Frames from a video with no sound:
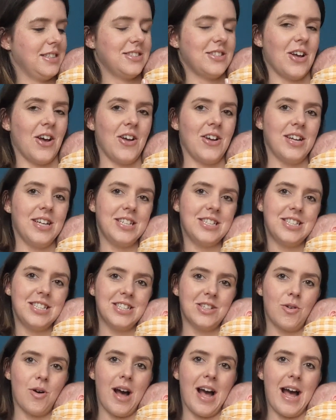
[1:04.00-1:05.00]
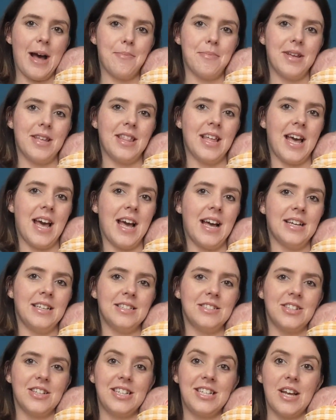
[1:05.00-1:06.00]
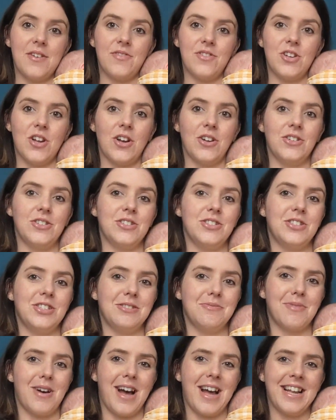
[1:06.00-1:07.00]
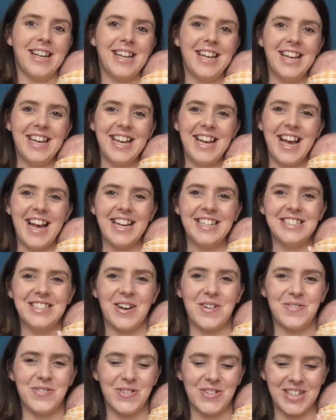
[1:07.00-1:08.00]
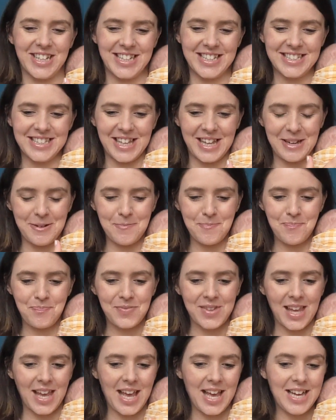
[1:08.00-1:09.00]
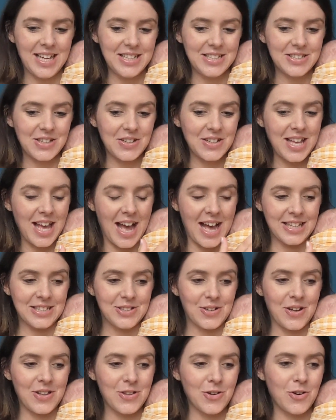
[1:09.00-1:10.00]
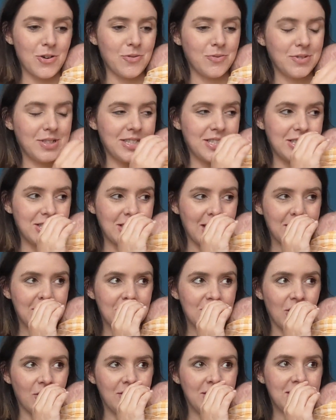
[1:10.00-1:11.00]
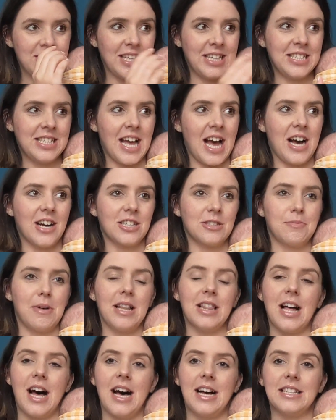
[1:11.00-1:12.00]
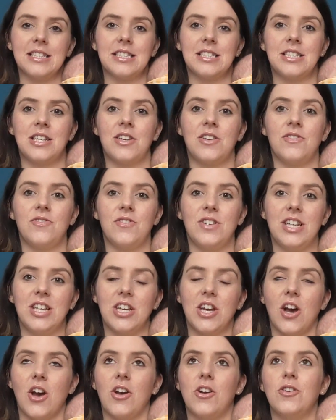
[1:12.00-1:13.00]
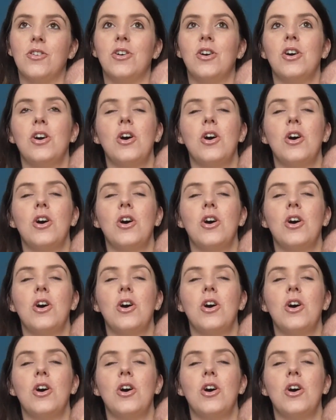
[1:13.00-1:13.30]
So she's quite happy there, so you never know, she might end up falling asleep. So yeah, so I thought I'd just go into detail, because my last video